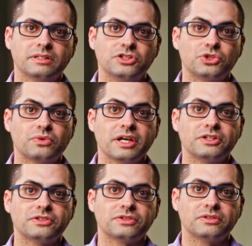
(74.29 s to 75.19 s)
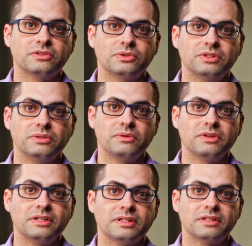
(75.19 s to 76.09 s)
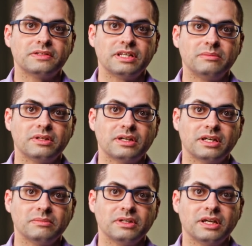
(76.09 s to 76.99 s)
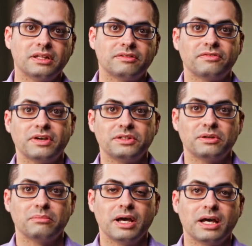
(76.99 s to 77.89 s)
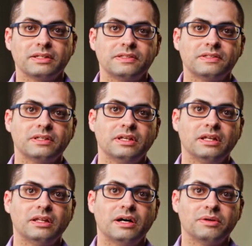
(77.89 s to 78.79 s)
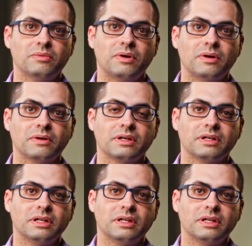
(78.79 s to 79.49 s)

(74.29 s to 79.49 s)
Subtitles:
Distractions or doing two things at the same time can affect your balance and how you walk.